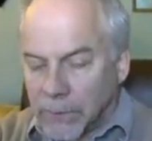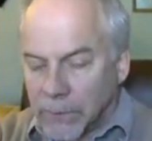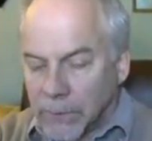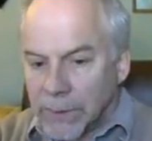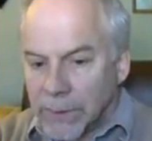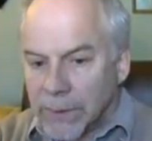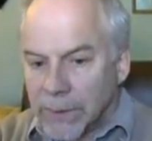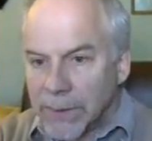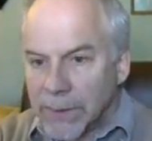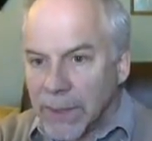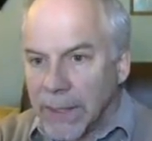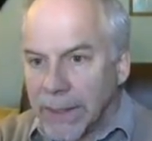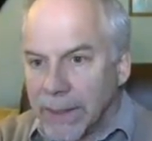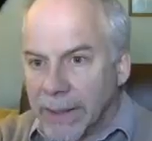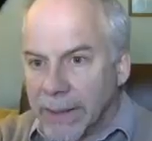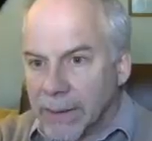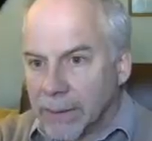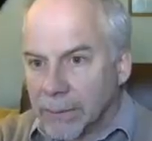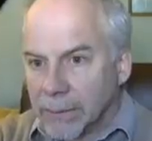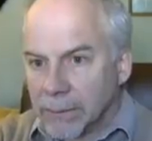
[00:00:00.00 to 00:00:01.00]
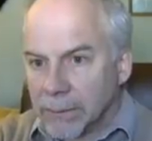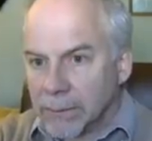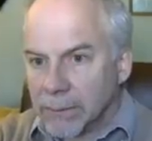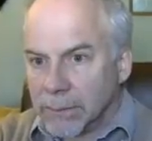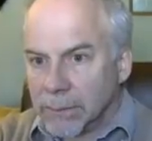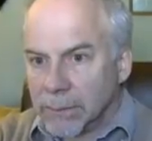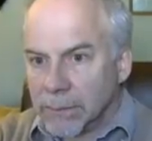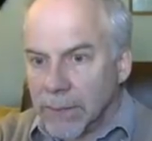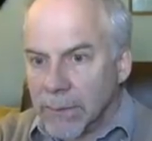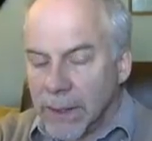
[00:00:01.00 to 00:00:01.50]
it's like
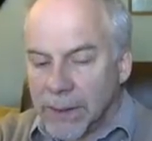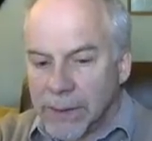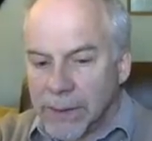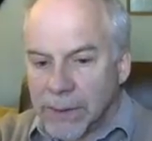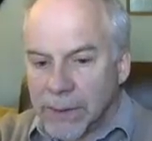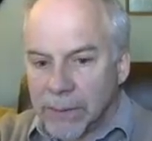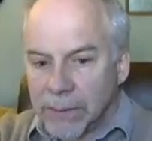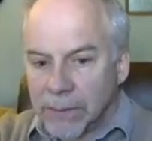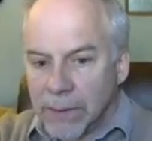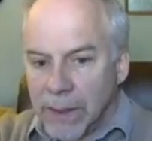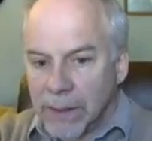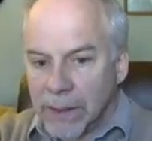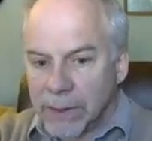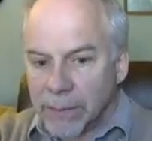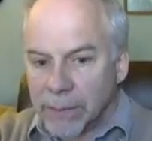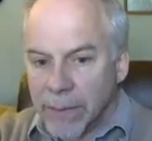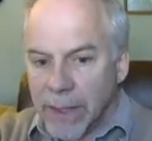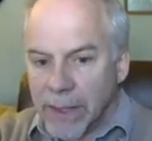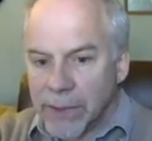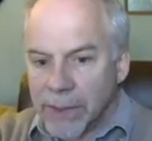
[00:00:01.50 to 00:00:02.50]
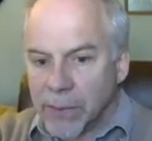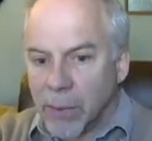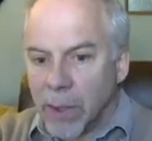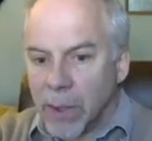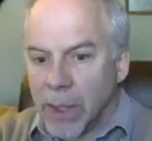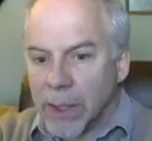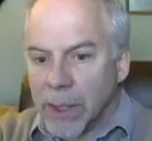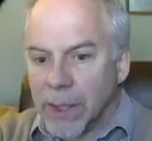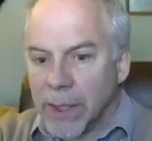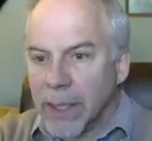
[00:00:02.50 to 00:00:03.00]
S minus
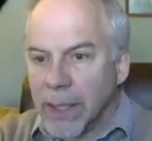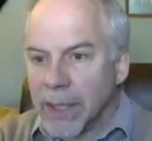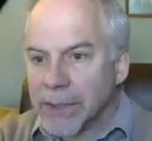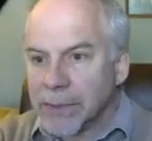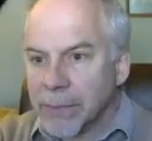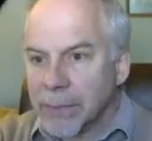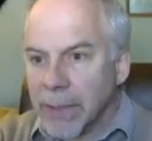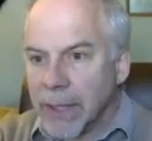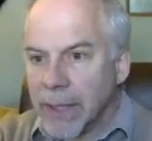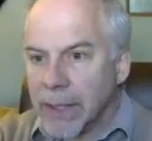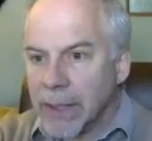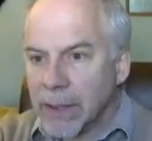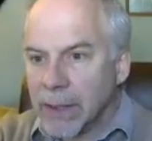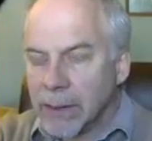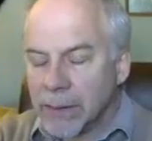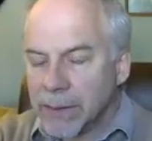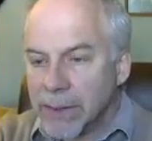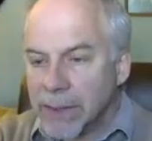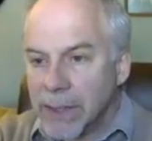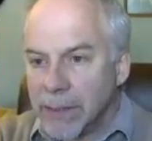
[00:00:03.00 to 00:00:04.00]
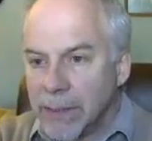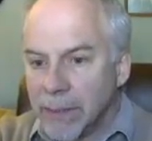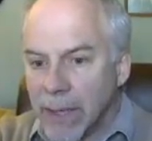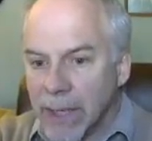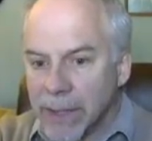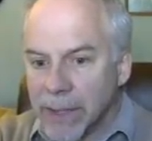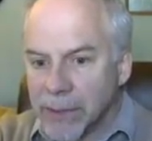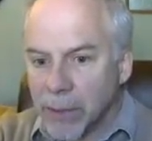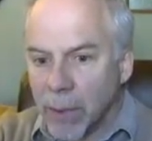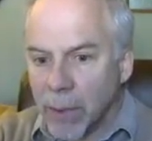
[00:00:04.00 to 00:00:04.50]
1, S minus, or T
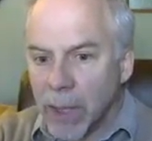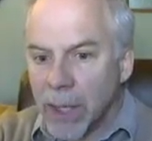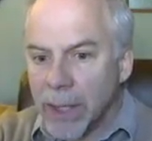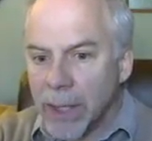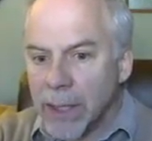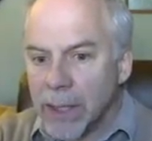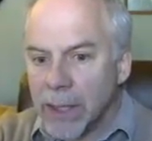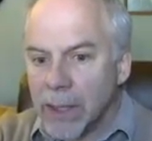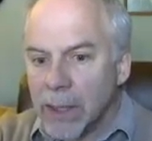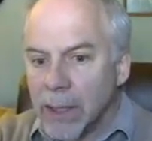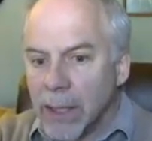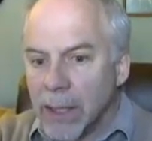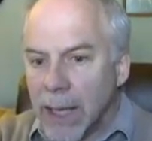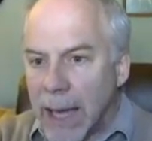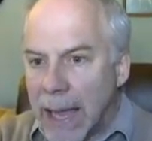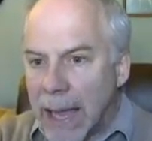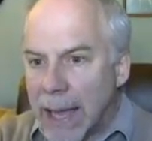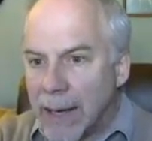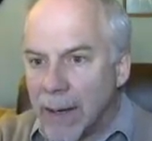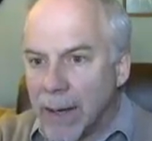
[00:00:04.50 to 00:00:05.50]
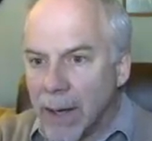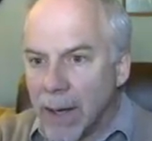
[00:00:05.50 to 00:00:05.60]
minus 1 added